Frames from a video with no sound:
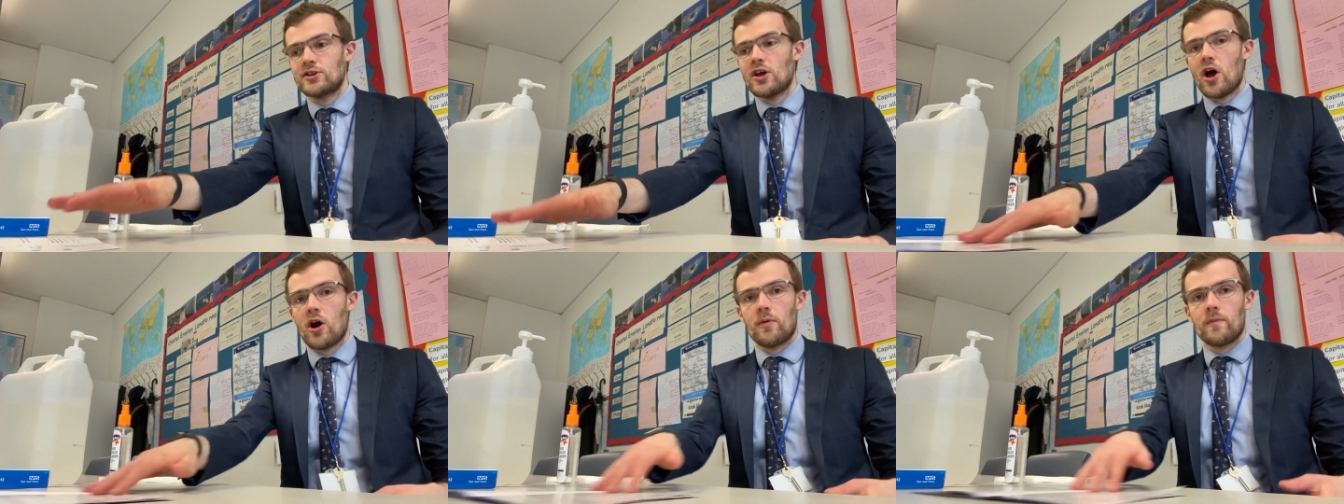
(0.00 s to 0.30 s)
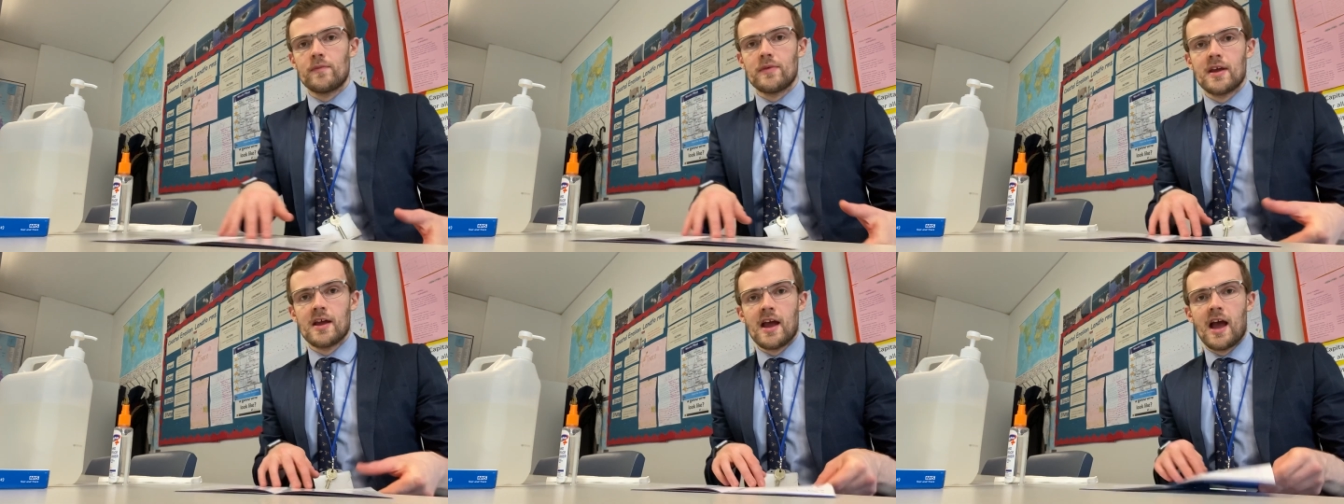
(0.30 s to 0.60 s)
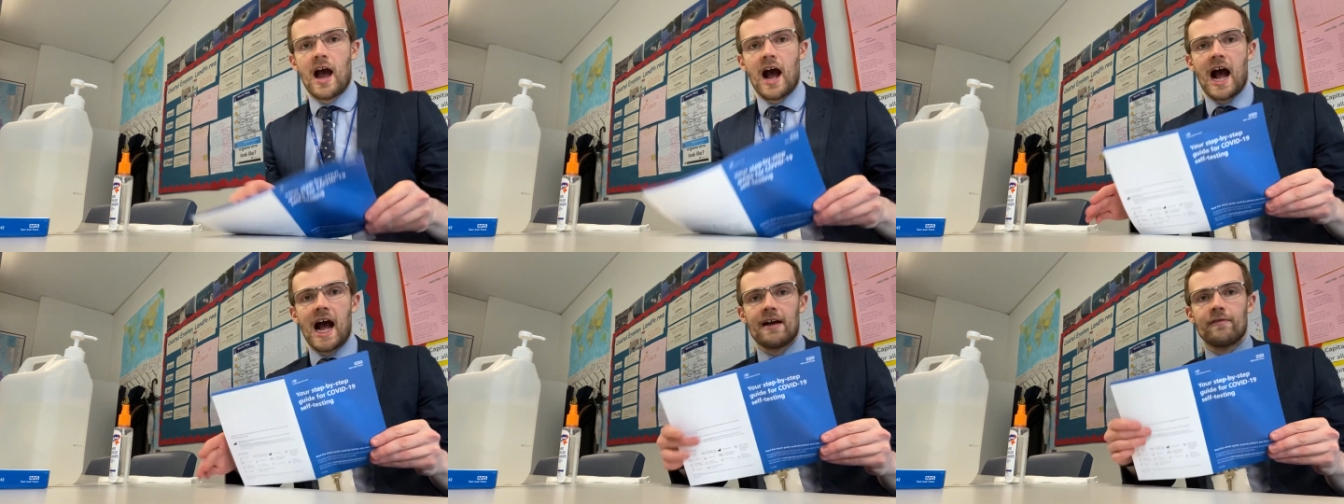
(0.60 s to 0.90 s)
So
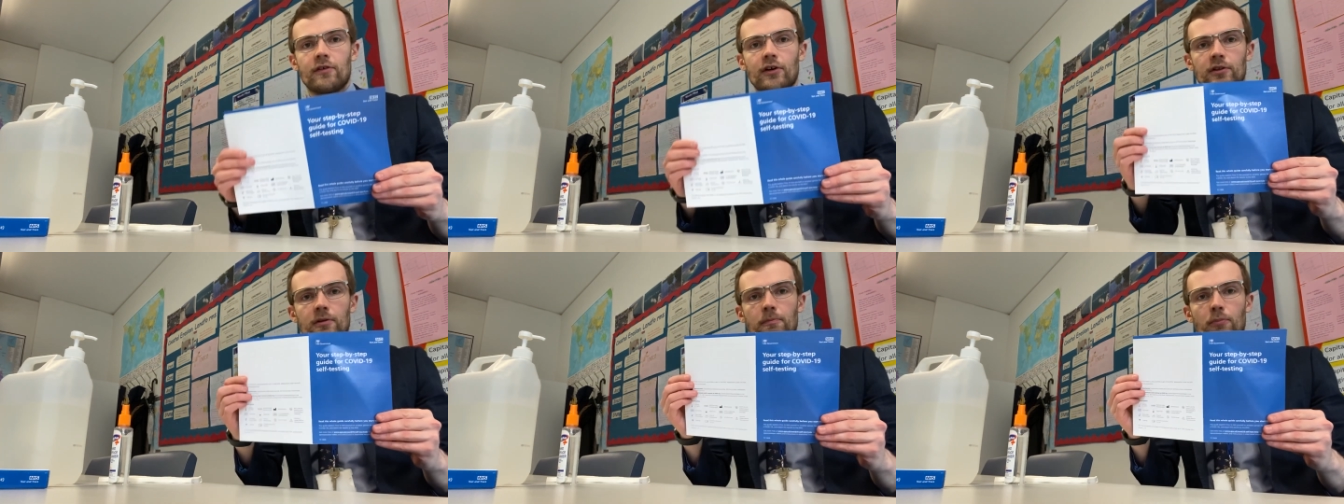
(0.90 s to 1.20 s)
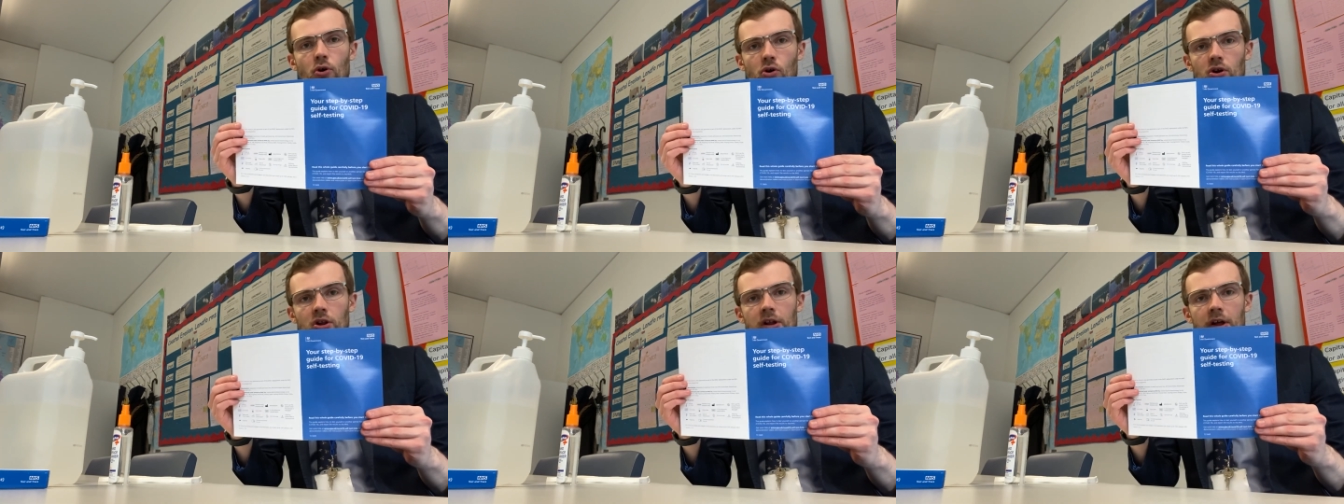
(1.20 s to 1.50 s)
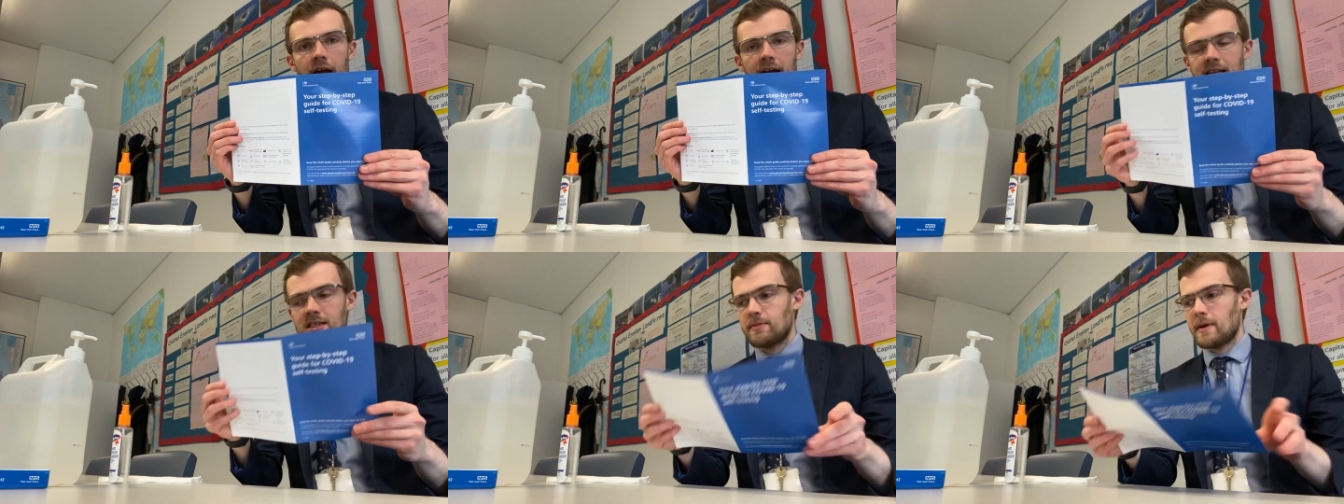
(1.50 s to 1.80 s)
I've got the
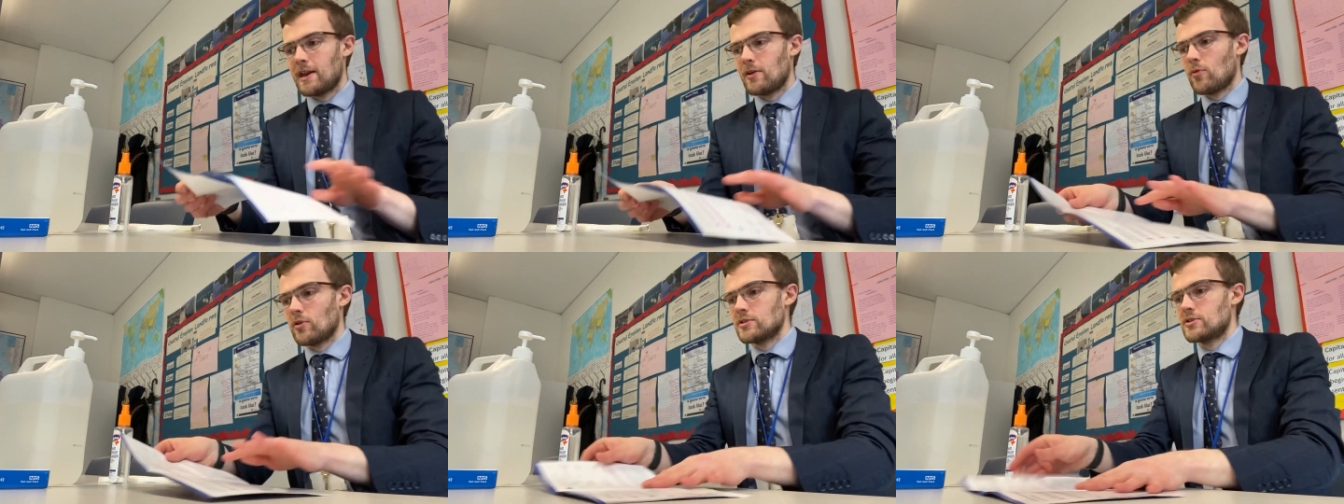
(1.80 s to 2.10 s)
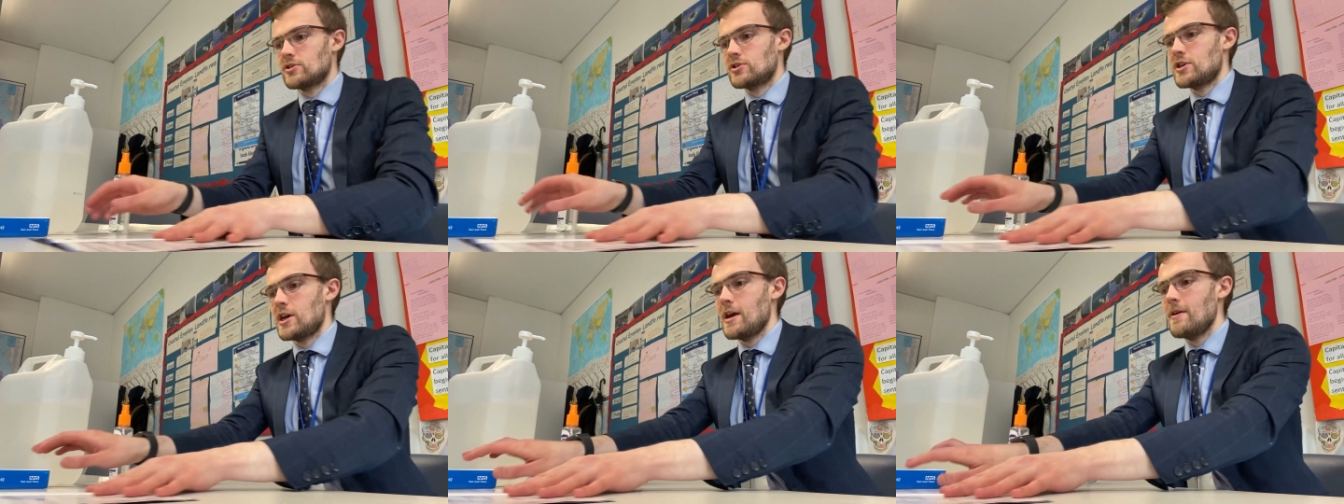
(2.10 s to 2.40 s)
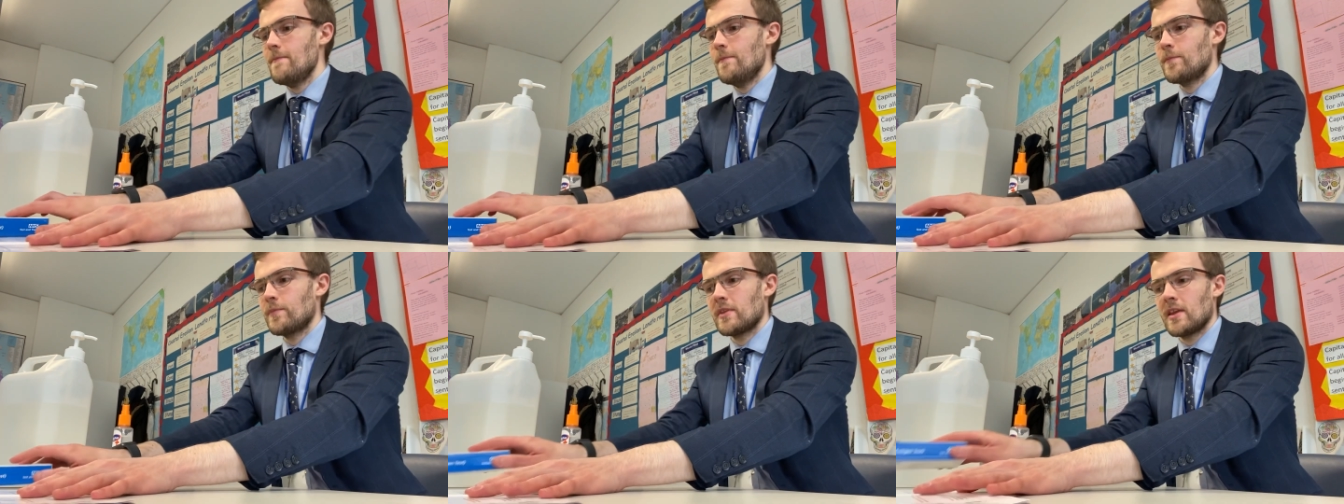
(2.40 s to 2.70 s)
booklet explaining what to
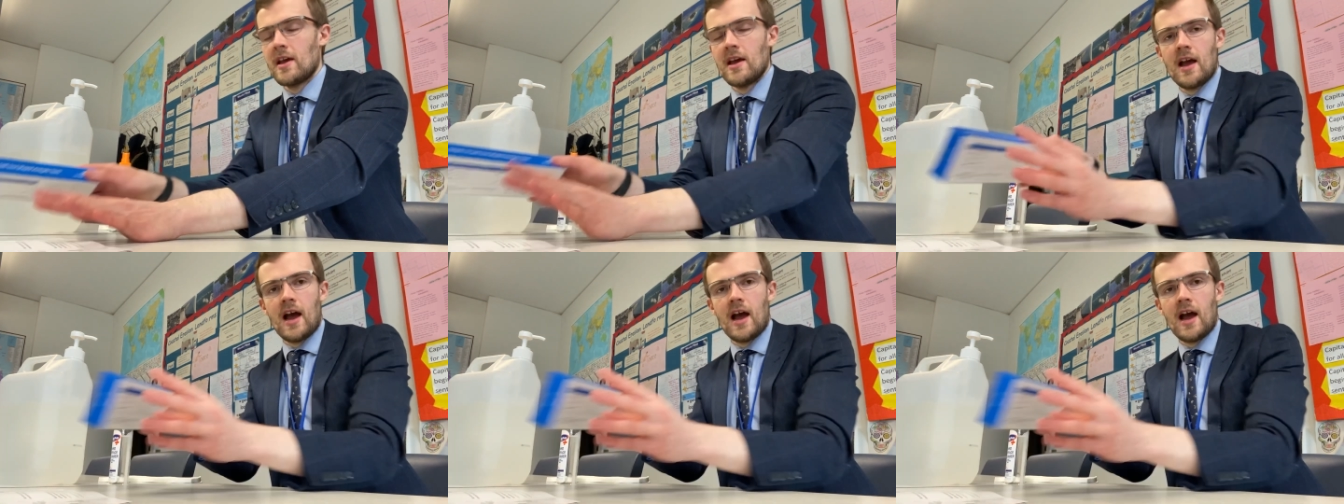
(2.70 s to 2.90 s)
do.